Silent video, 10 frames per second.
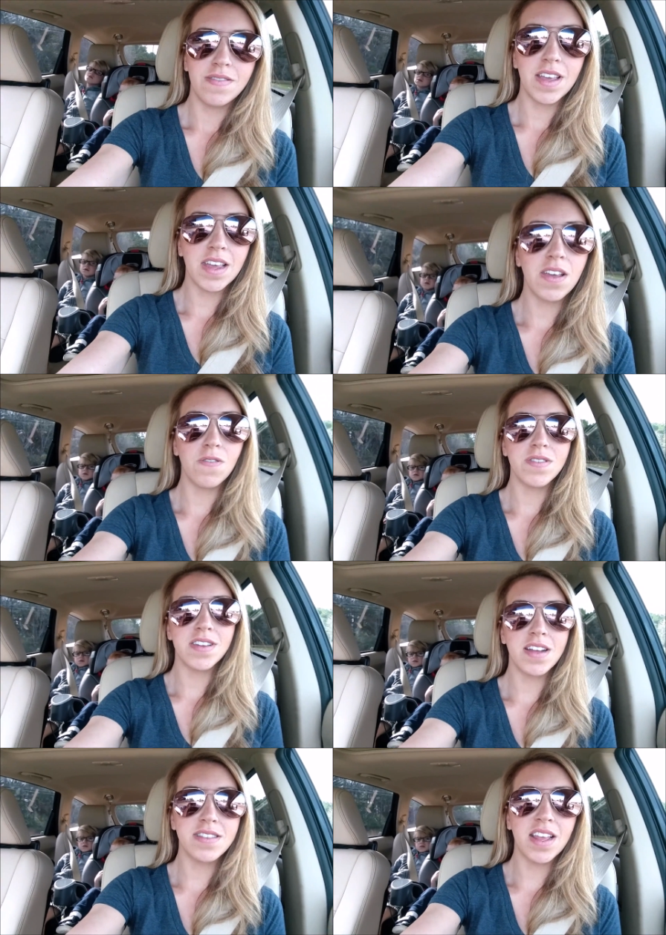Thank you. It's
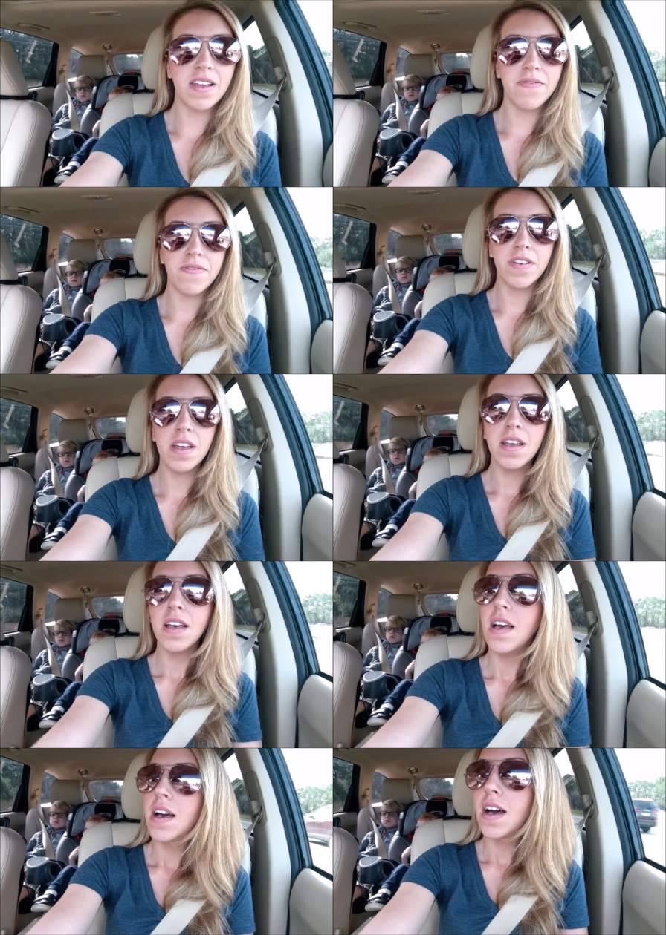not safe.
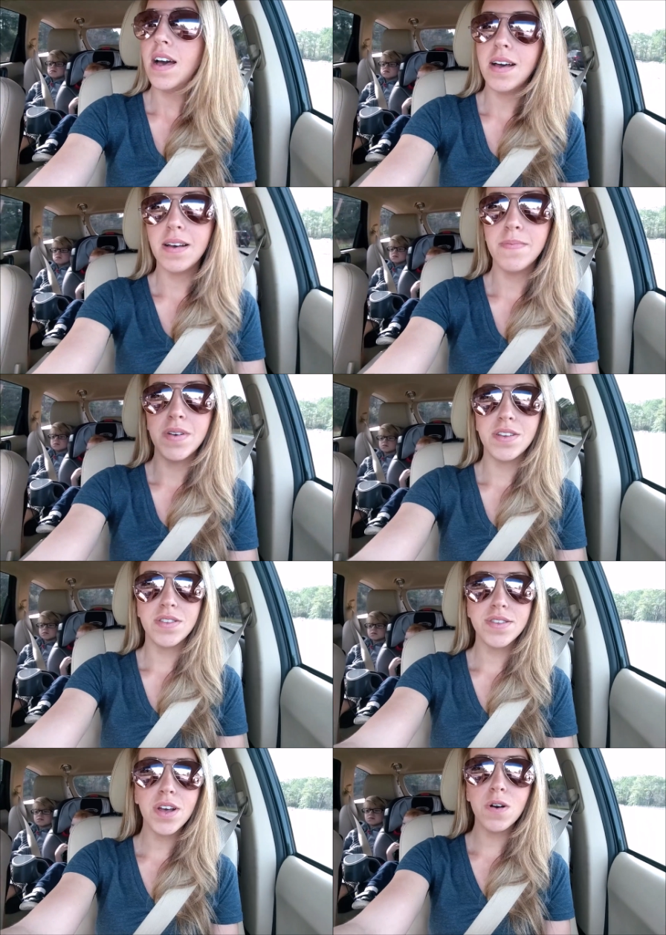Um,
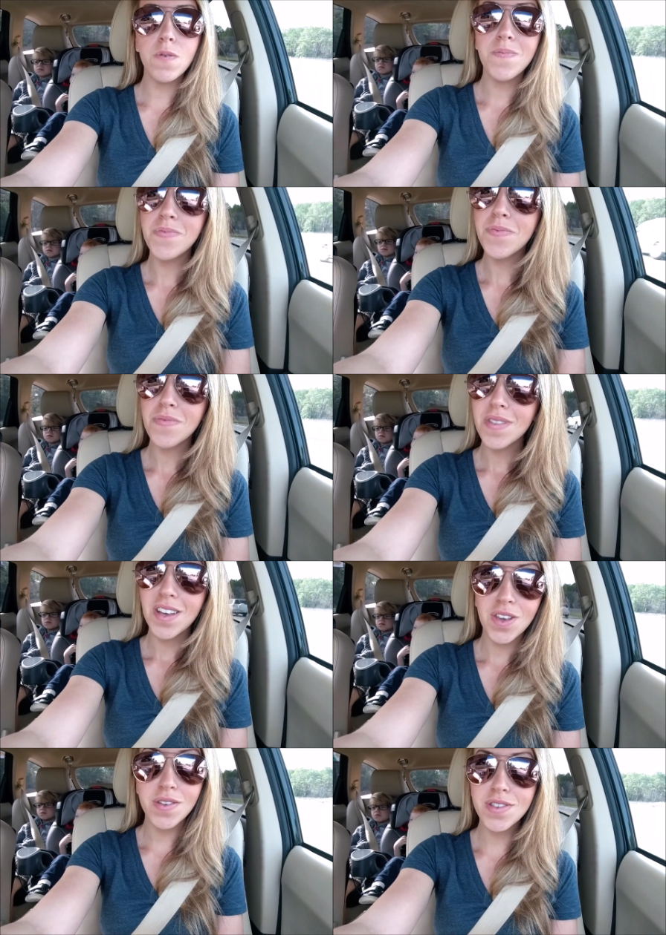so
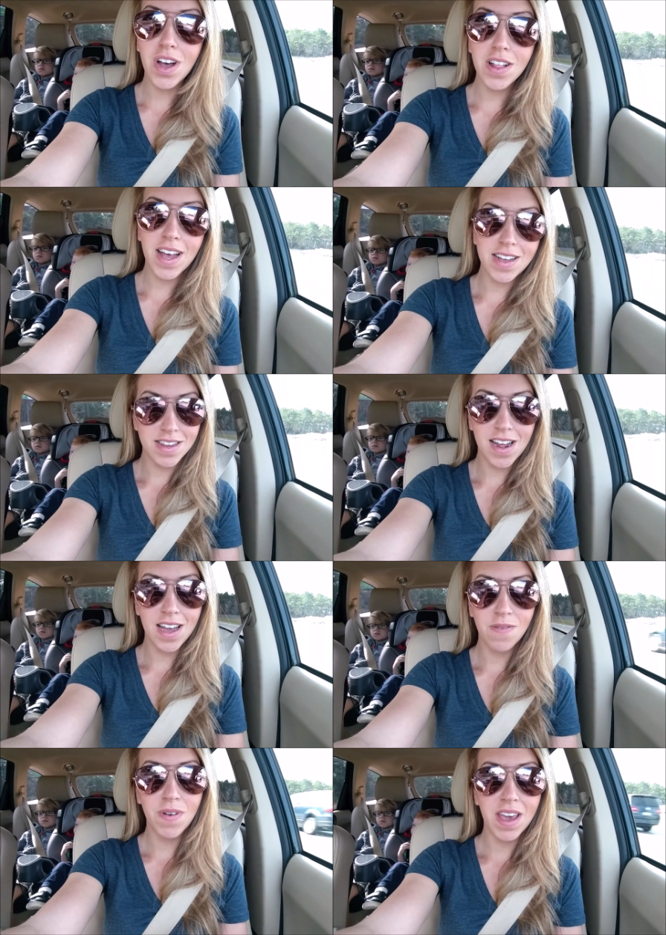you saw last
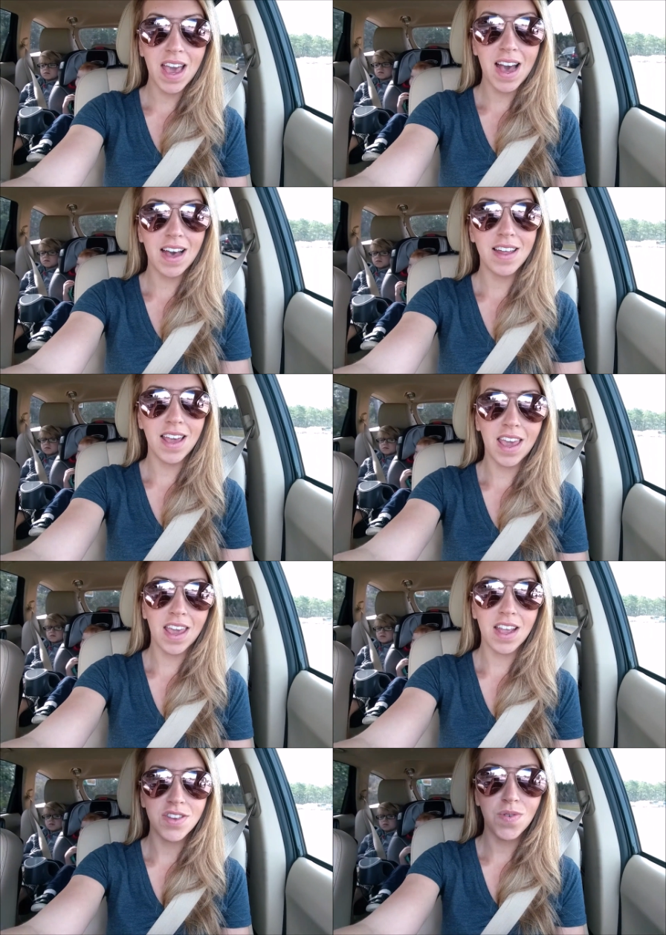night we had
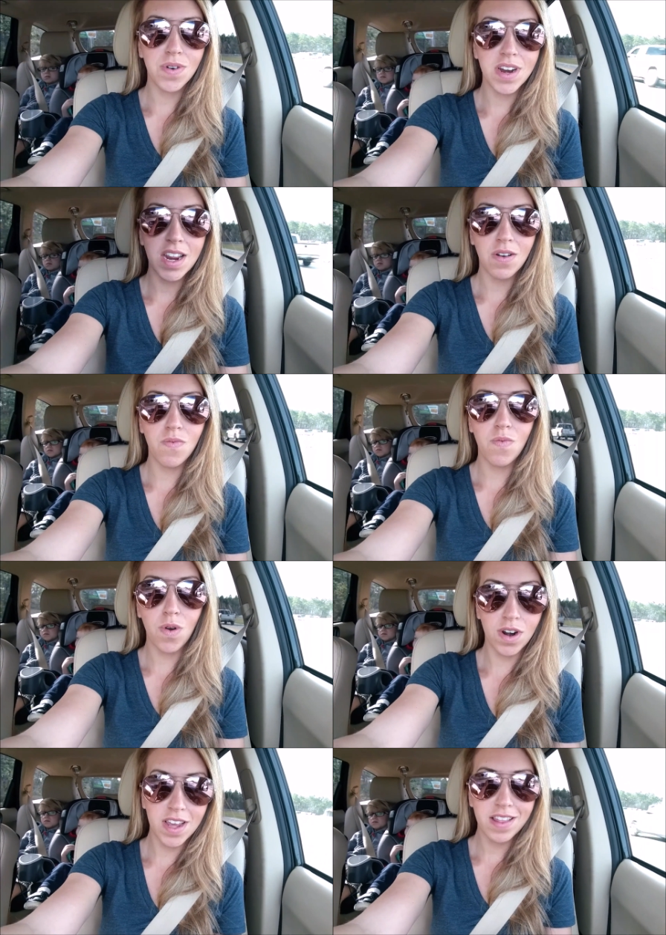a tornado
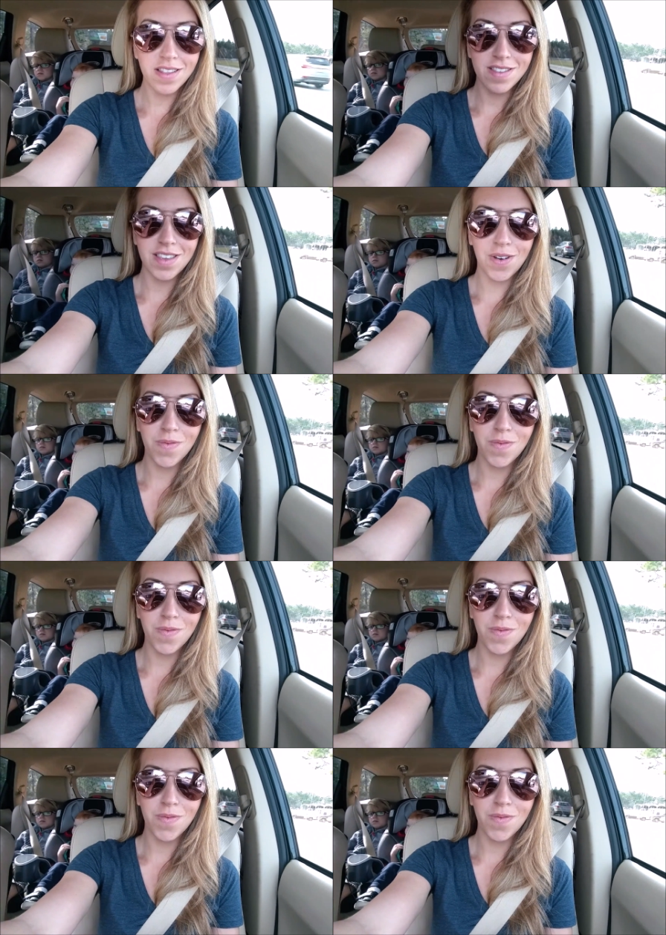warning, so